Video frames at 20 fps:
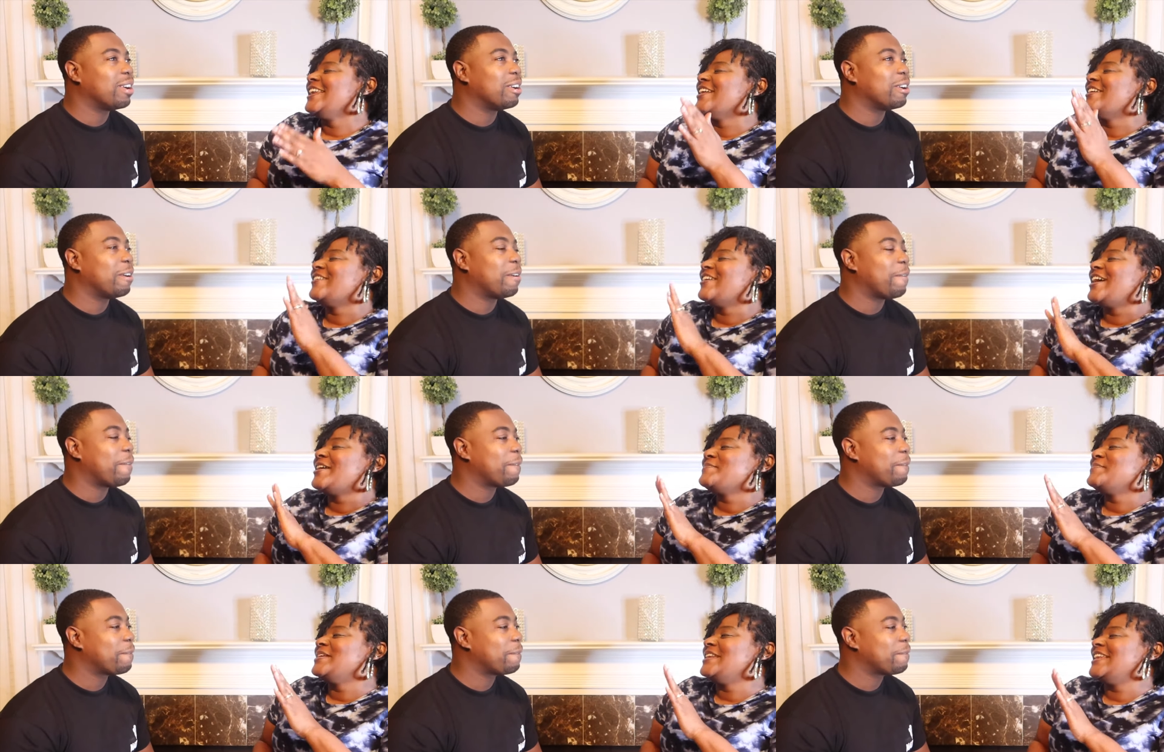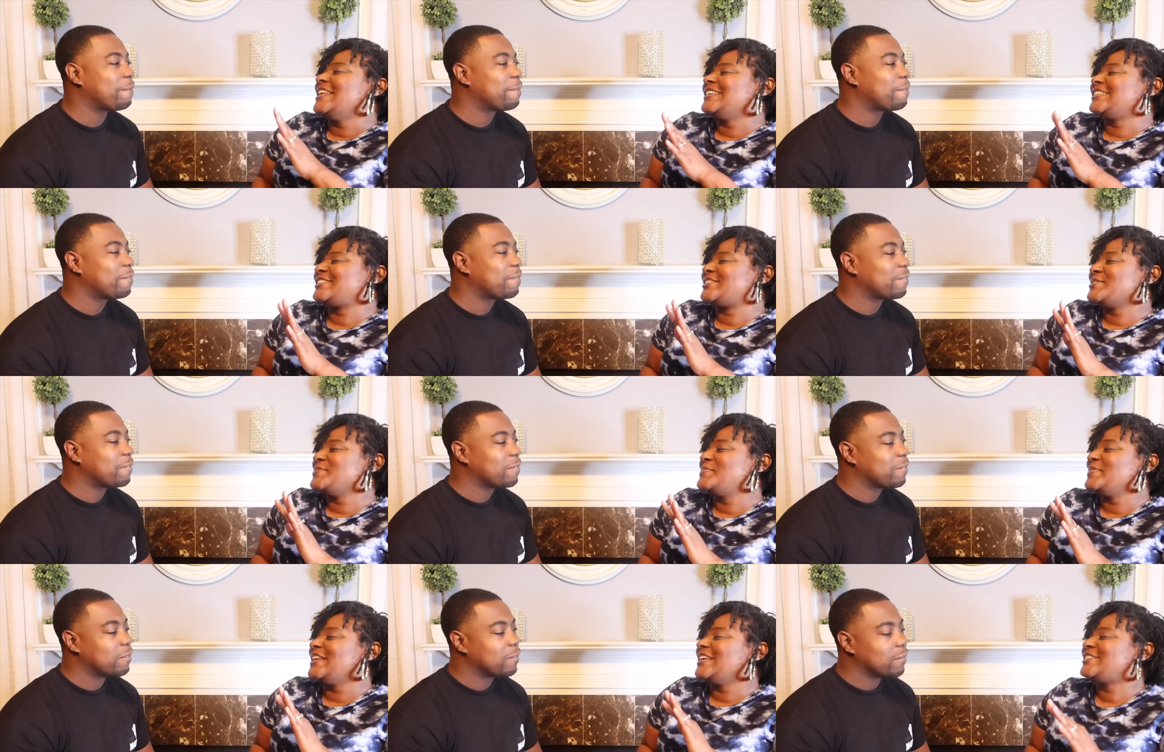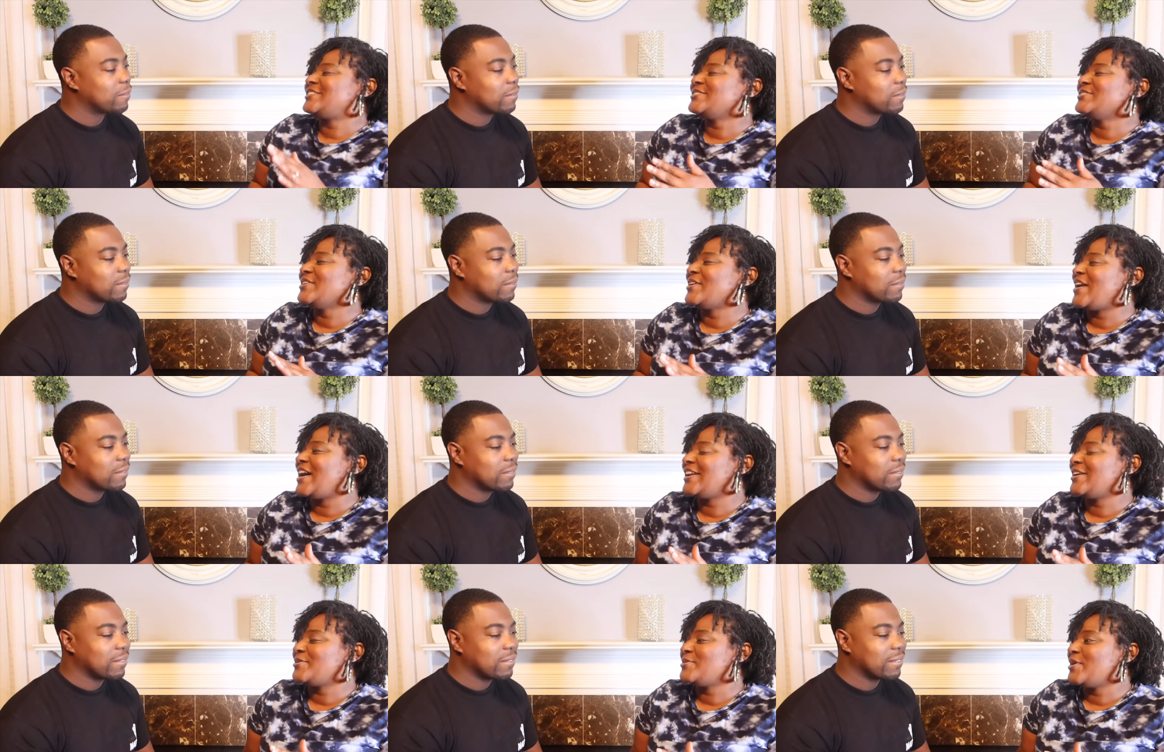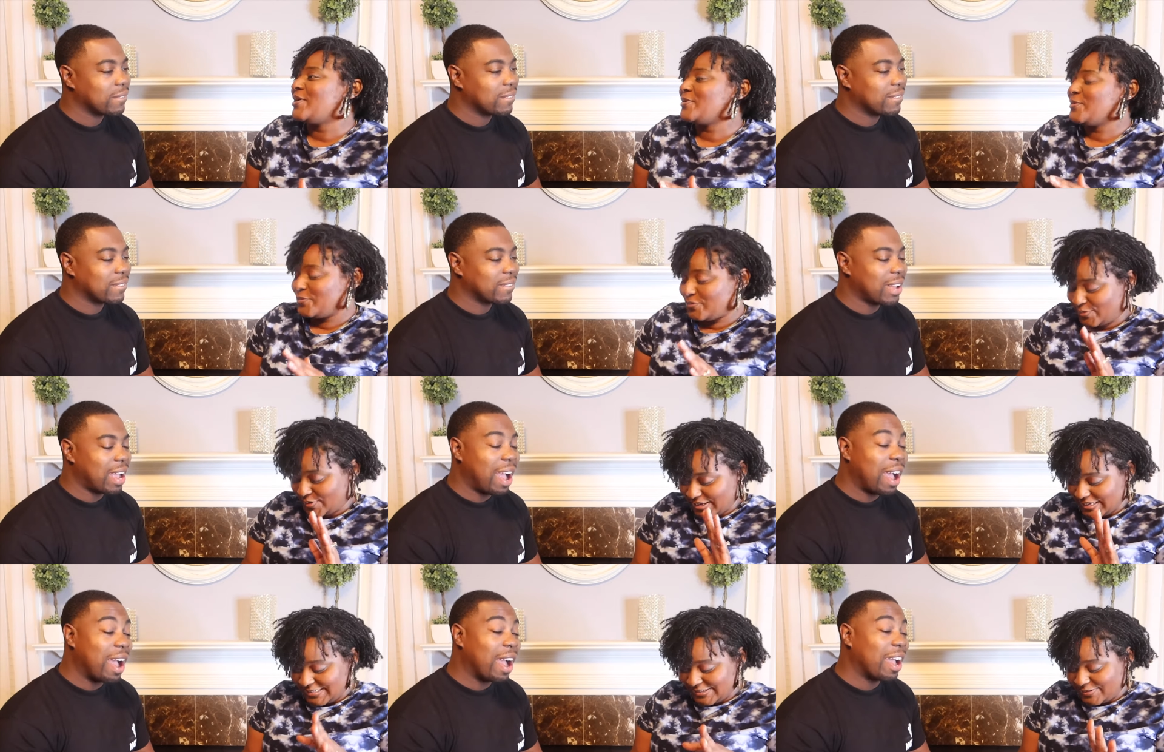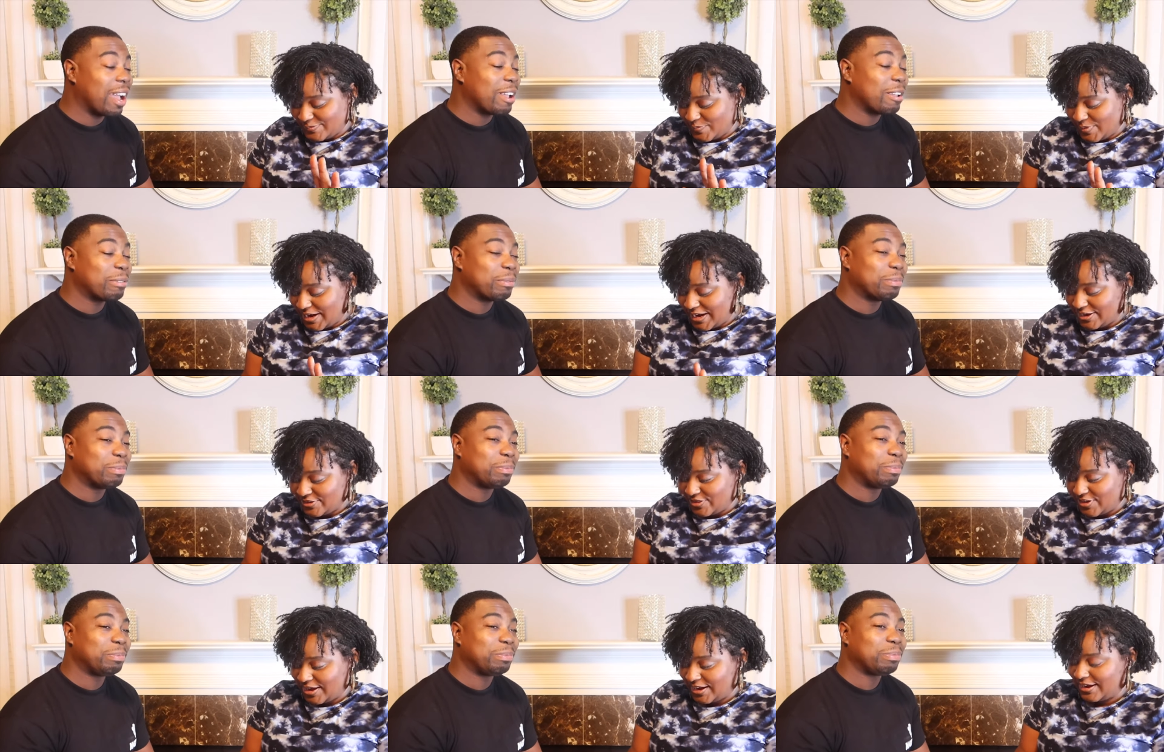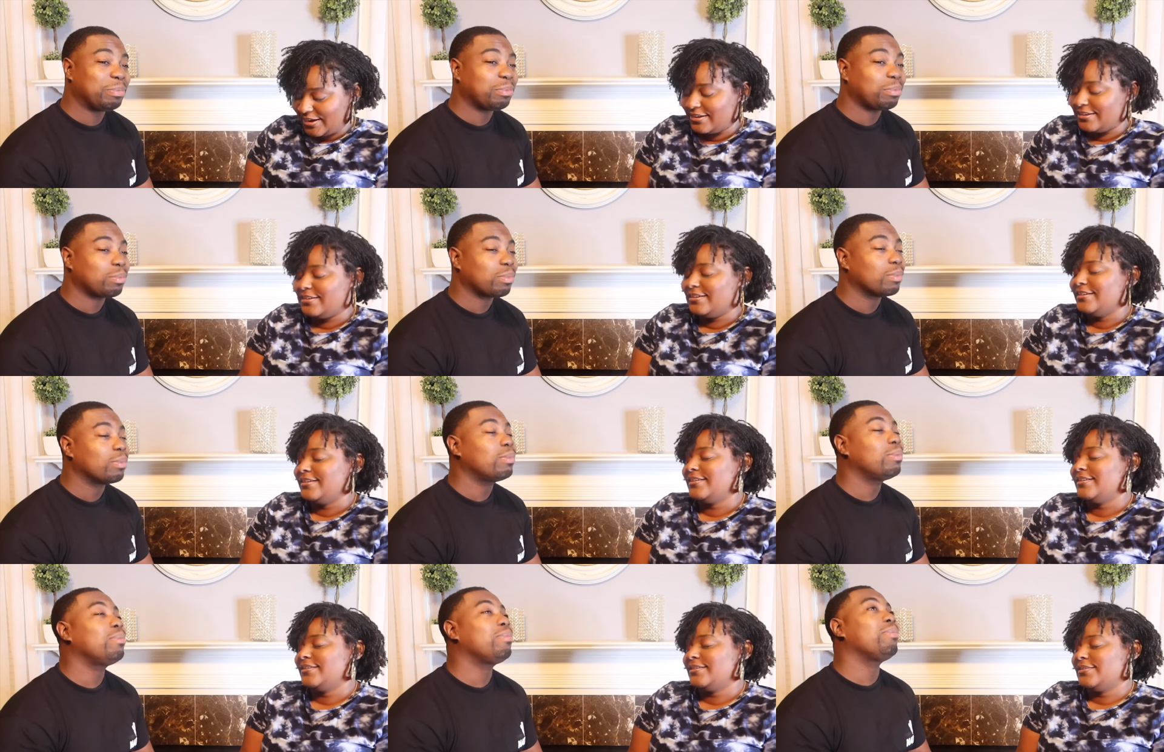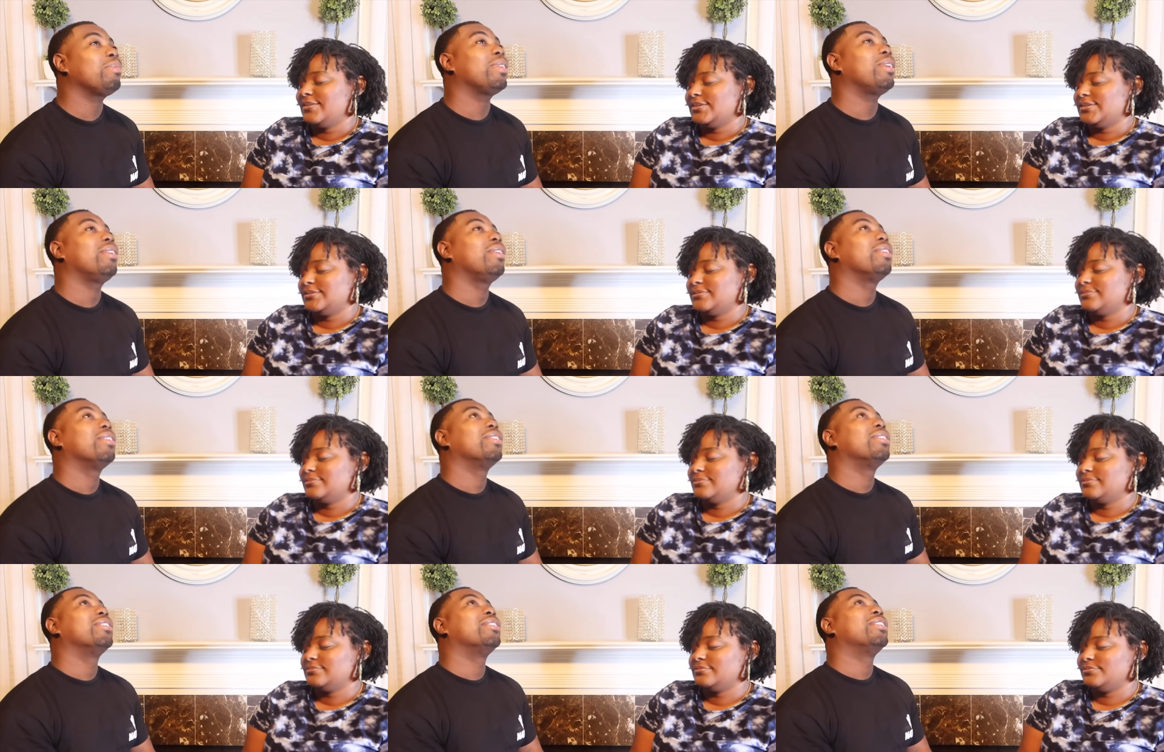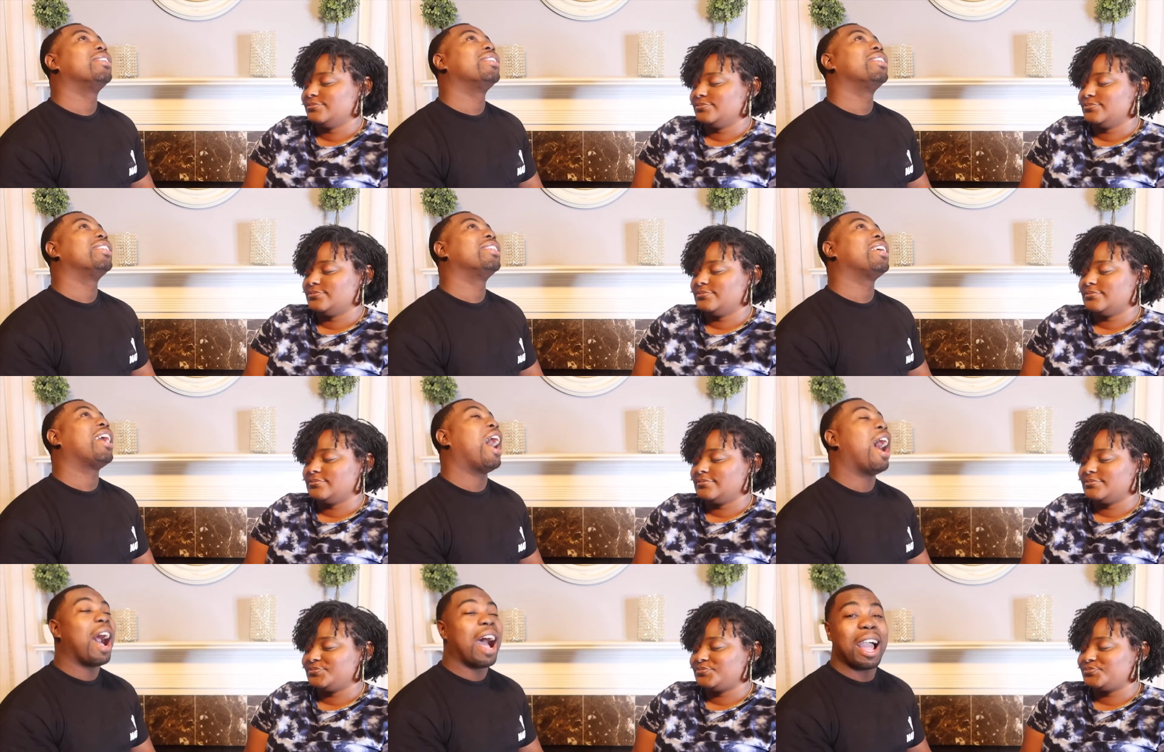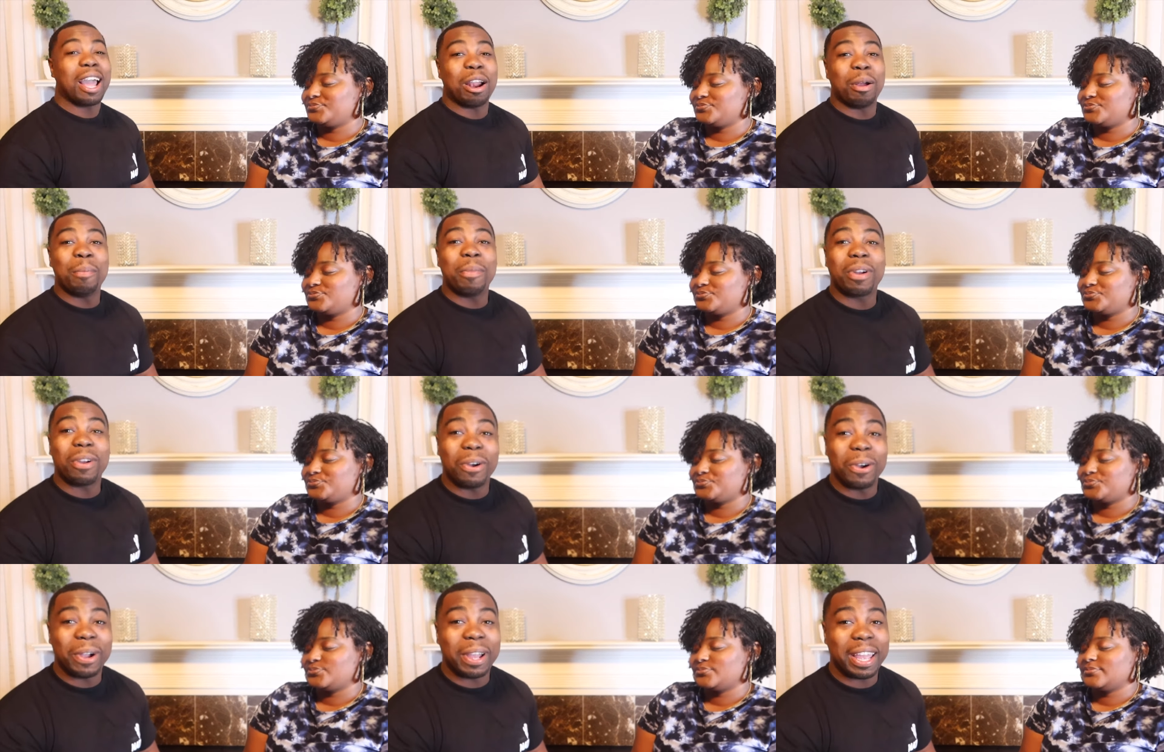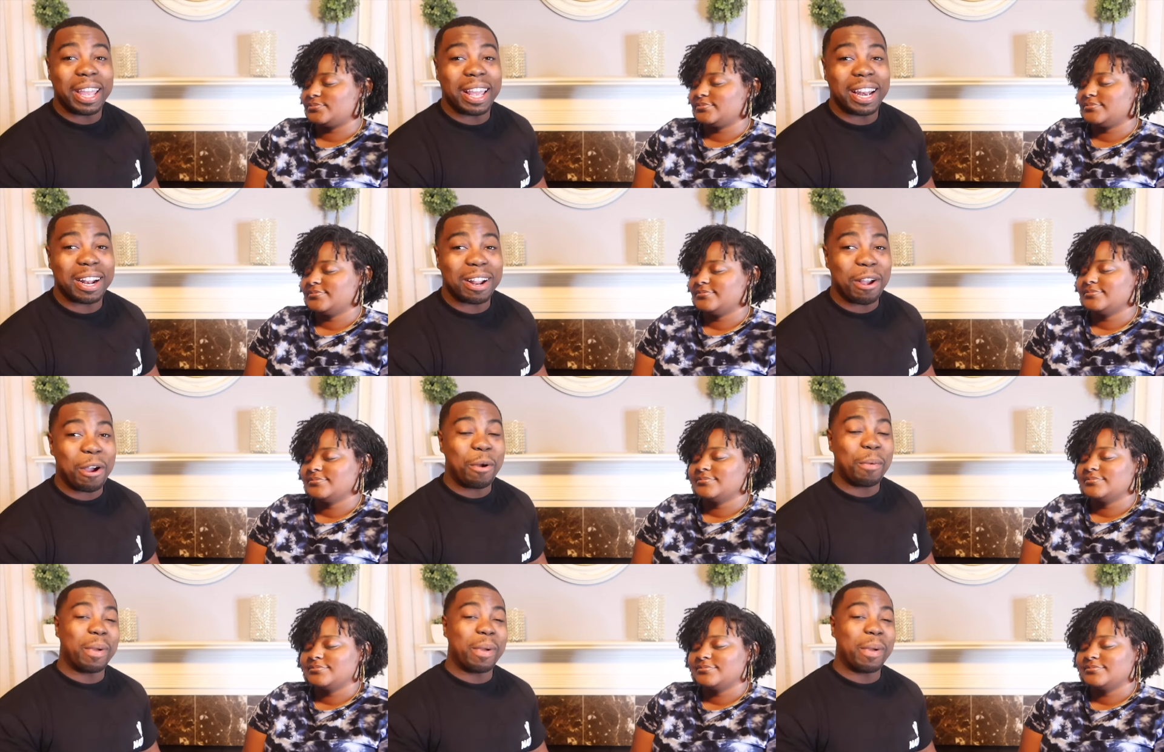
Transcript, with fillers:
Speaker 1: no
Speaker 2: is stupid that you know I don't know. That's right. the main thing.
Speaker 1: All right, I'm gonna go ahead and go,